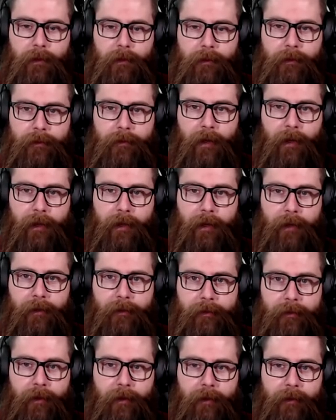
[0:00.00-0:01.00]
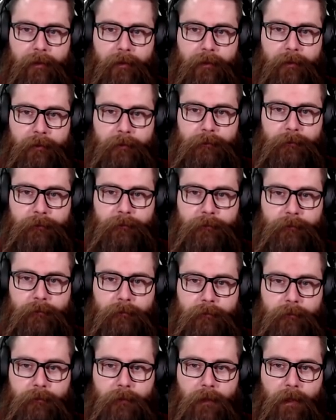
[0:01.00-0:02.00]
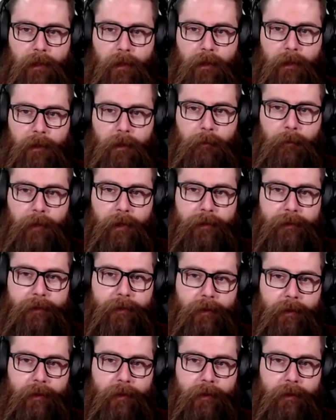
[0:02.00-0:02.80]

That kind of sucked. But